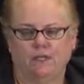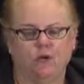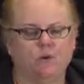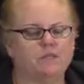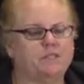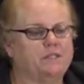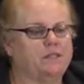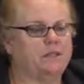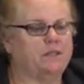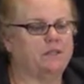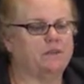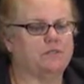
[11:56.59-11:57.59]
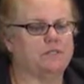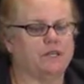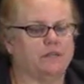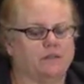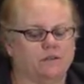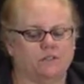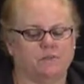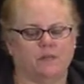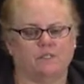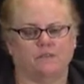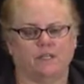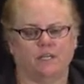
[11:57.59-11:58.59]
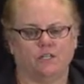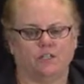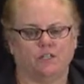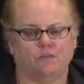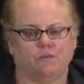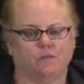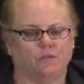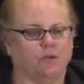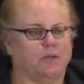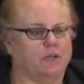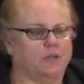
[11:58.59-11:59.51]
Who has seen those technical specifications before?